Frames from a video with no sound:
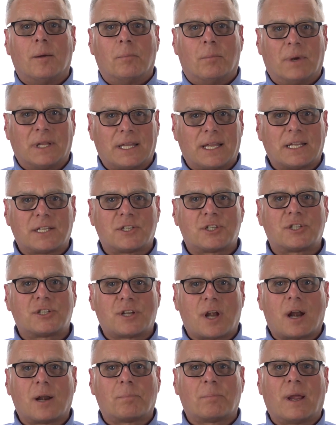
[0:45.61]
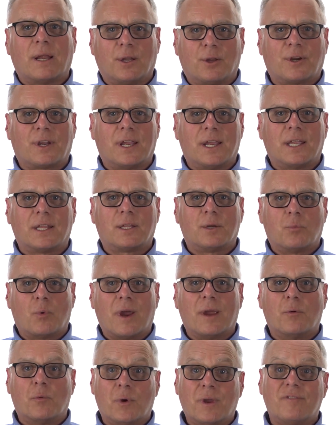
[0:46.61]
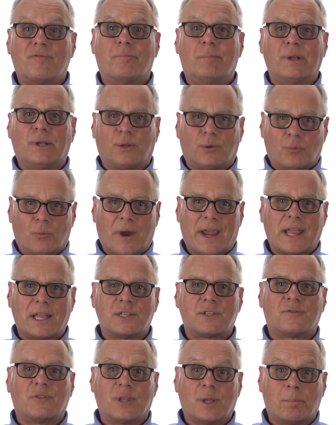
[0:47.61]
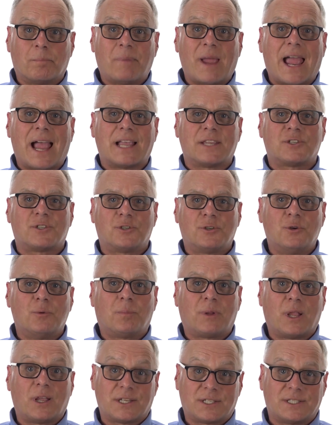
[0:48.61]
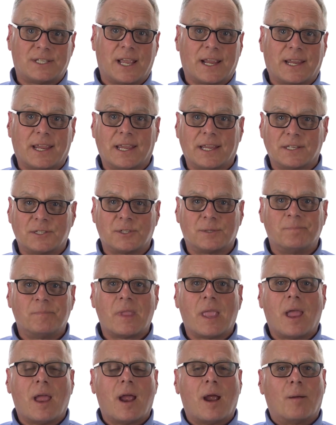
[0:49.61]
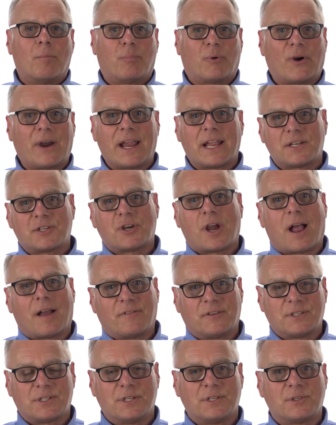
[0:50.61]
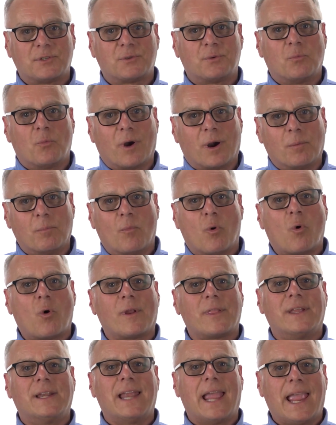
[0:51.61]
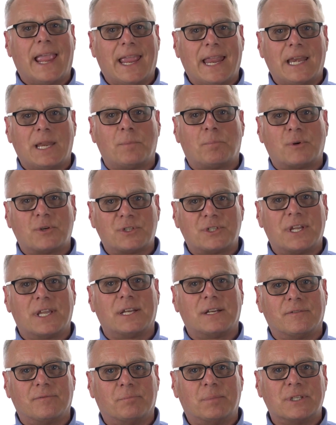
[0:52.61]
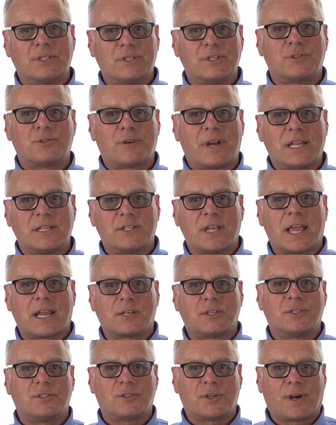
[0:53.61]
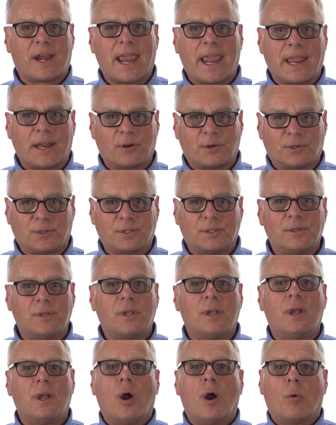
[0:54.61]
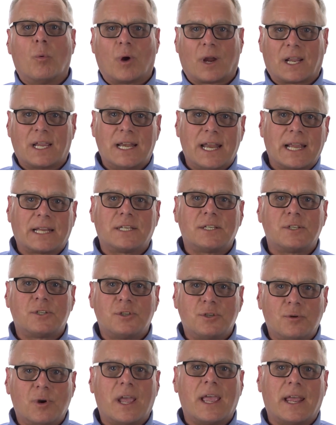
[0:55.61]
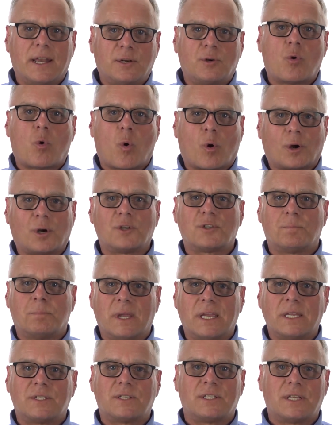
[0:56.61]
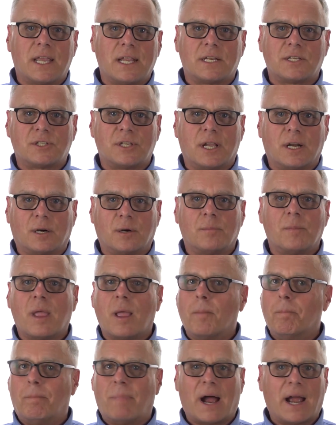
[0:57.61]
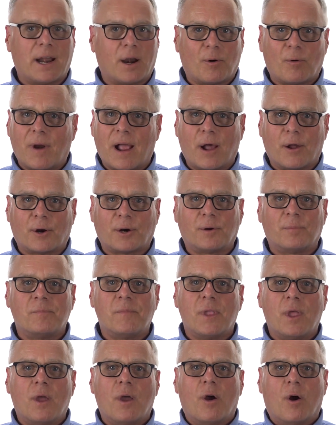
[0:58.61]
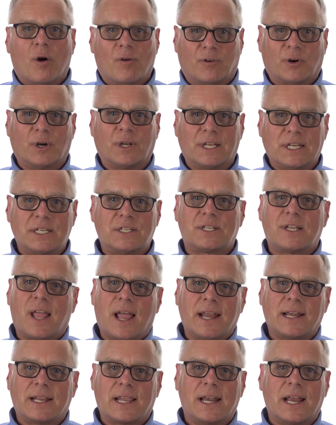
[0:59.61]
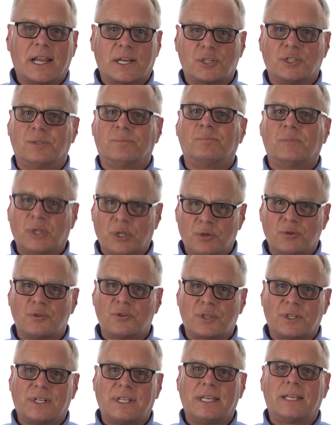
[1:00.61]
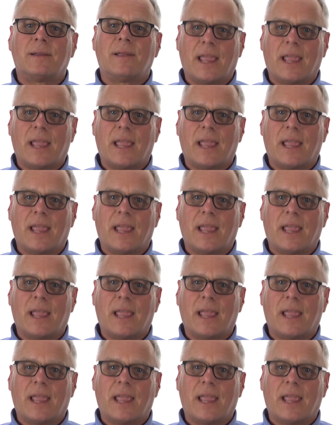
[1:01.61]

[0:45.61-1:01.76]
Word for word: But let's start by looking at the way we've built WANs for the past two plus decades. Branch offices, where more than 80% of business transactions are handled, were connected to a headquarters-based data center by a router over a leased line connection, usually